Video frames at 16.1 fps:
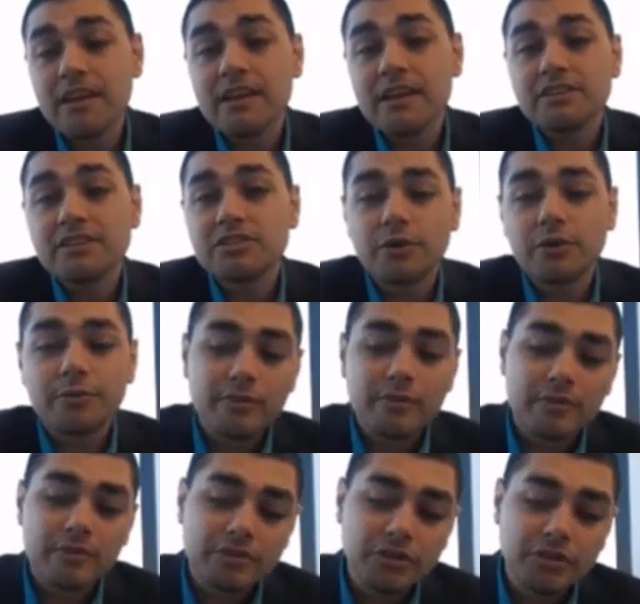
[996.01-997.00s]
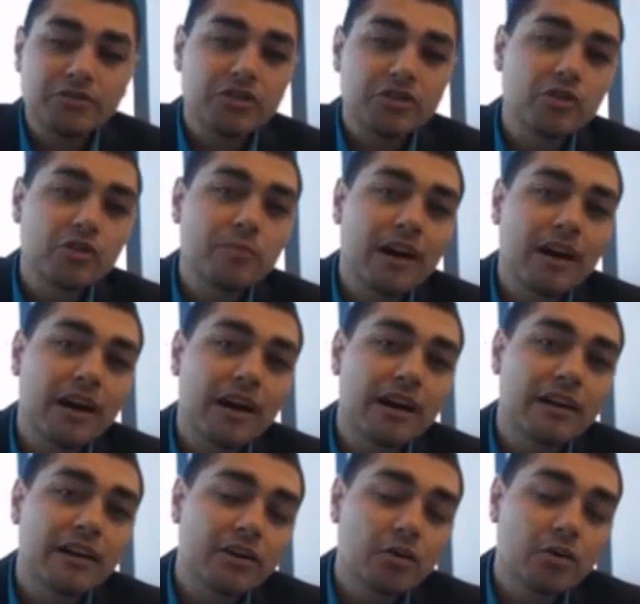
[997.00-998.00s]
So YouTube,
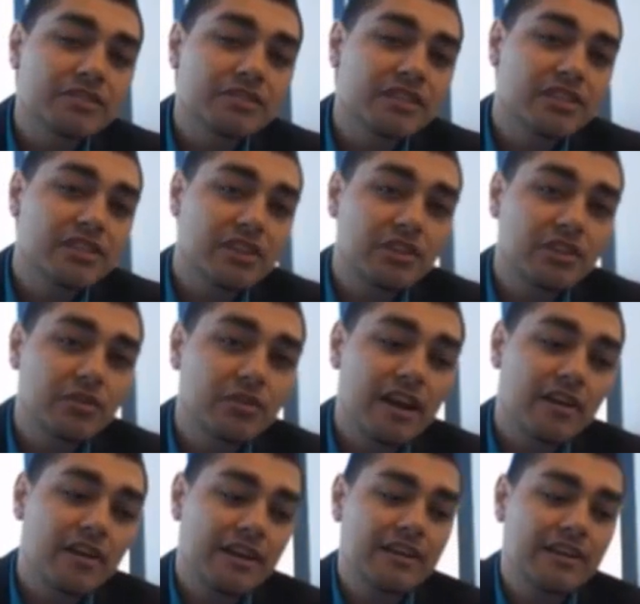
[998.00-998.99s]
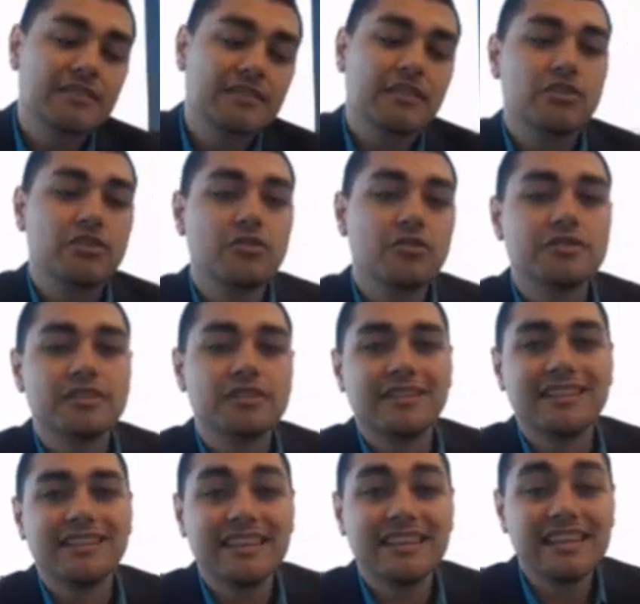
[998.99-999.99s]
the coolest things you can do there is use
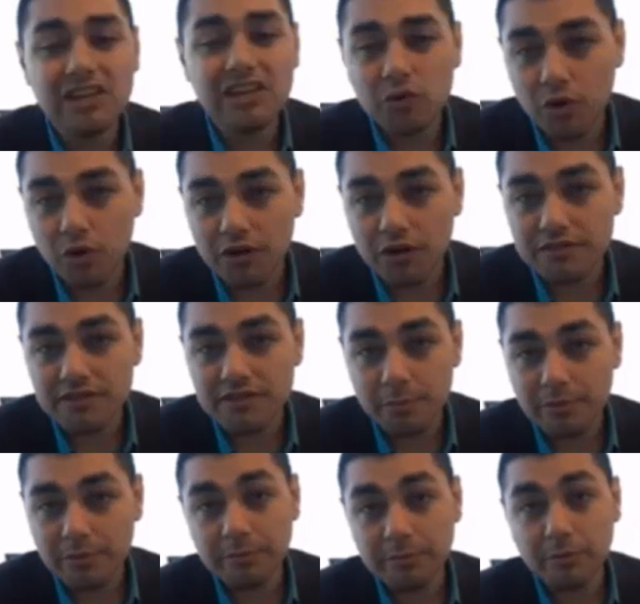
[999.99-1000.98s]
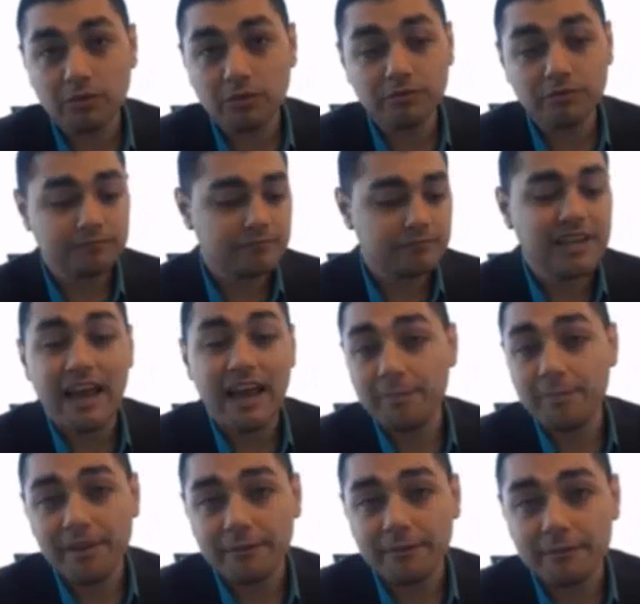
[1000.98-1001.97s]
the keywords that people type
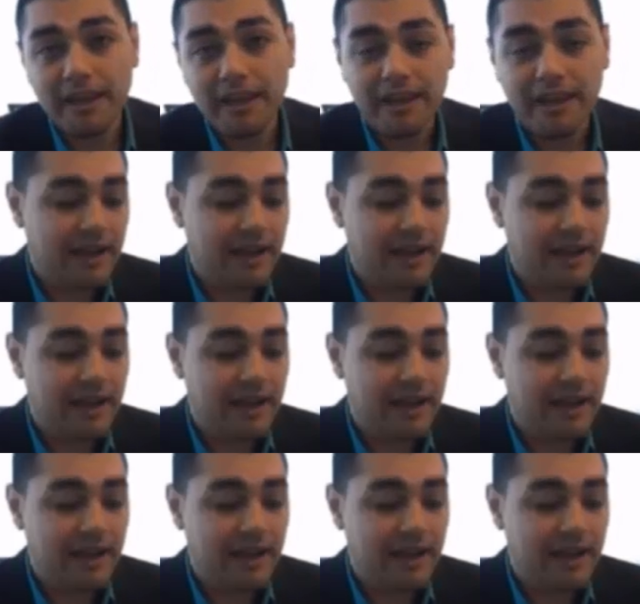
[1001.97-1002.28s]
in, okay?